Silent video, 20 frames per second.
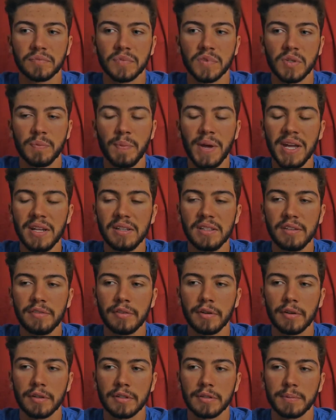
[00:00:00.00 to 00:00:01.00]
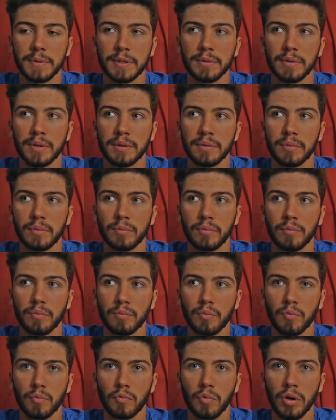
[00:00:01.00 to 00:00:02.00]
the main difference between
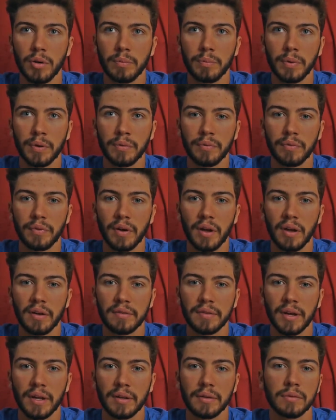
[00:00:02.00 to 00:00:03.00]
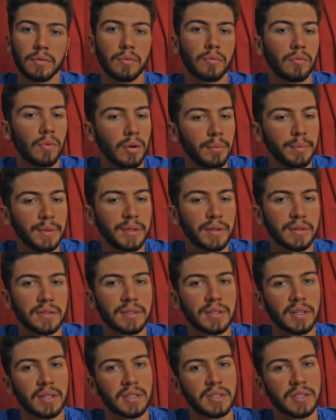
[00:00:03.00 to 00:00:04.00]
1.5 and 1 meter
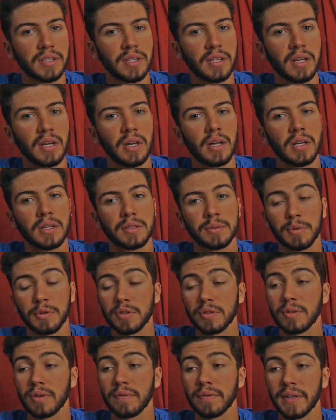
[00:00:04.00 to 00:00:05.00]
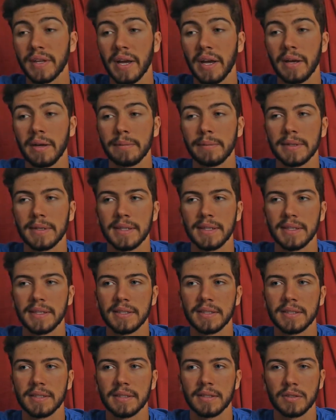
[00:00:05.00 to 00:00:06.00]
DLG, the most of time,
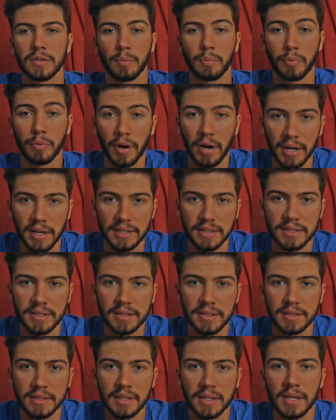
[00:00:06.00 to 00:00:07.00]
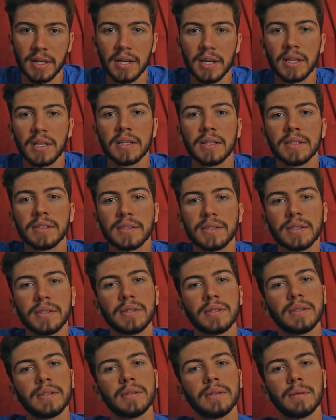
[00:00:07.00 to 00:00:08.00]
is the price.
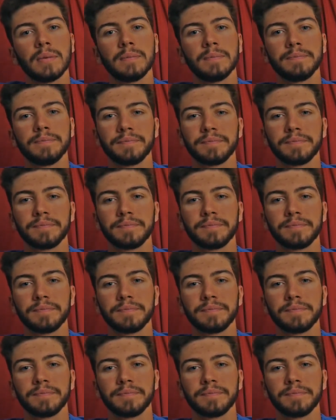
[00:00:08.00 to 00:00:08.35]
So